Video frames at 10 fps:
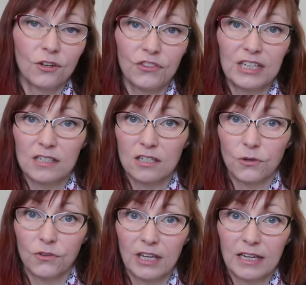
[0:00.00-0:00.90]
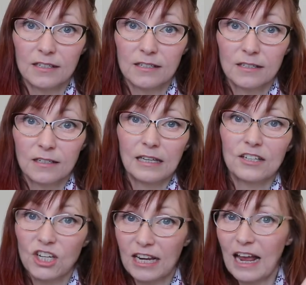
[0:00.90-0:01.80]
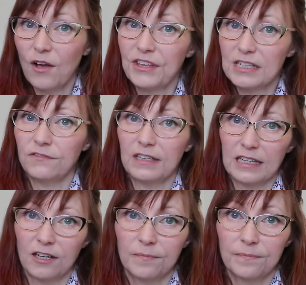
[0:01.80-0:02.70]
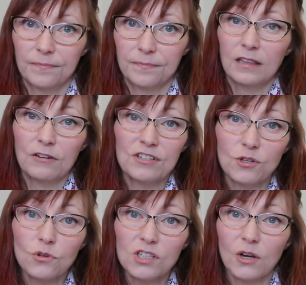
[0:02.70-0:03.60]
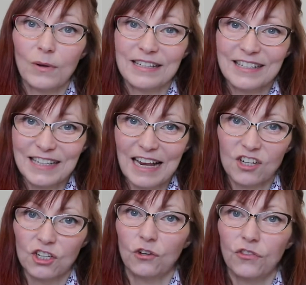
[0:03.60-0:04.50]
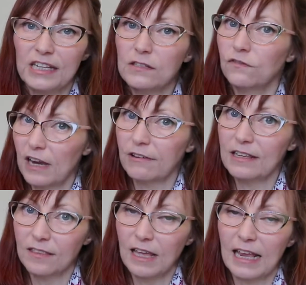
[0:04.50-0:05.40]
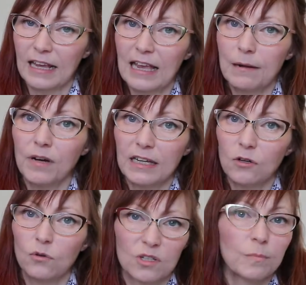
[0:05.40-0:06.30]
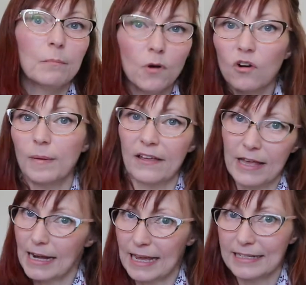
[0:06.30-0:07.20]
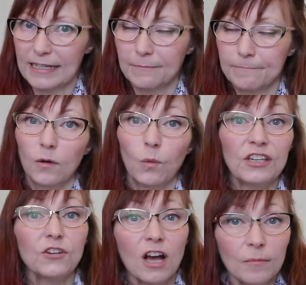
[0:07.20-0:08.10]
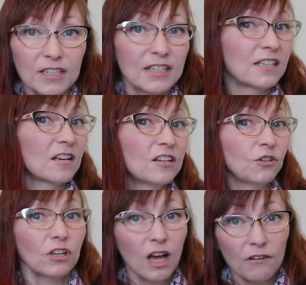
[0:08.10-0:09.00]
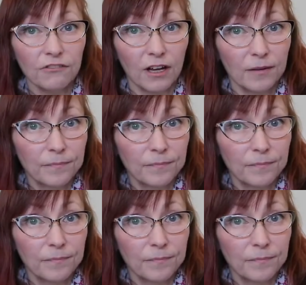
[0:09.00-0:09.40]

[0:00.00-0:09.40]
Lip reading: on these 2 things, then check out this video. There is also a section on this very thing in my course, but more about that later. When you come to design your cover,